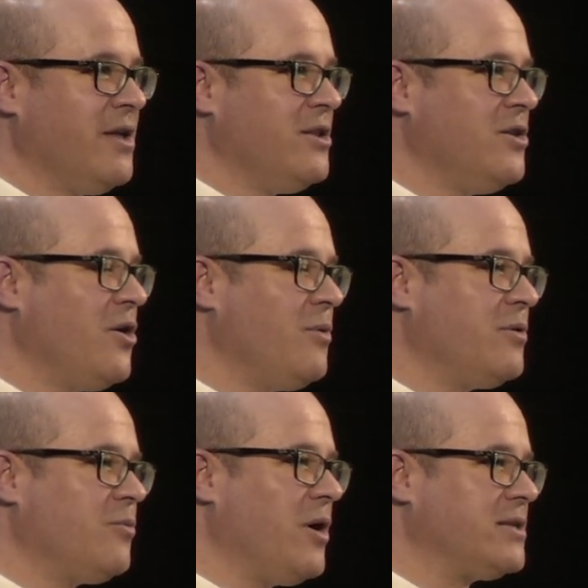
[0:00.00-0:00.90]
No
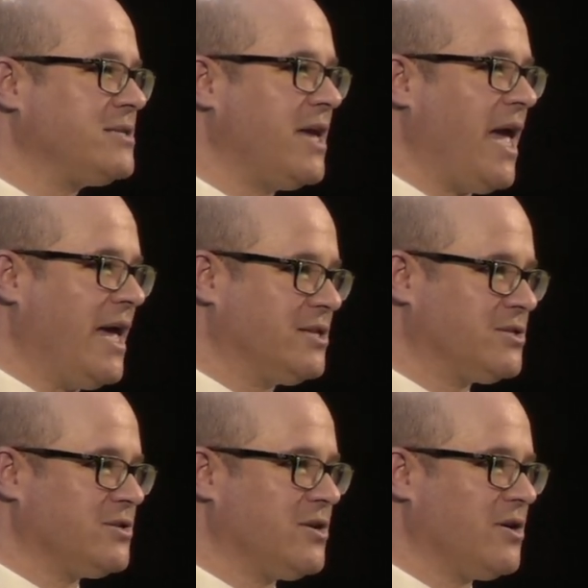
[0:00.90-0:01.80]
one wants to
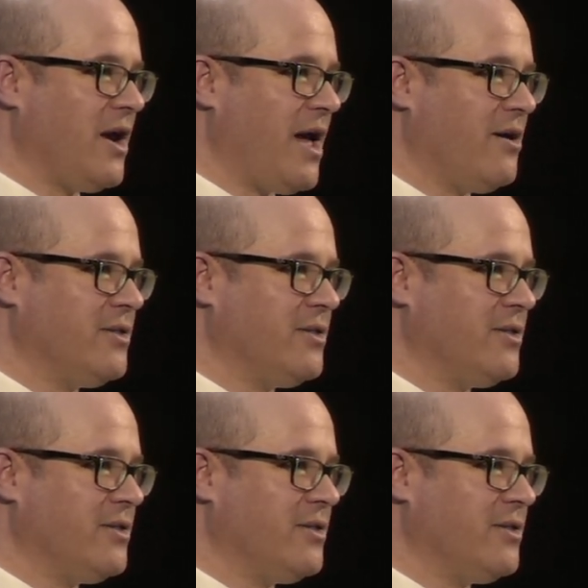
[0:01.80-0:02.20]
answer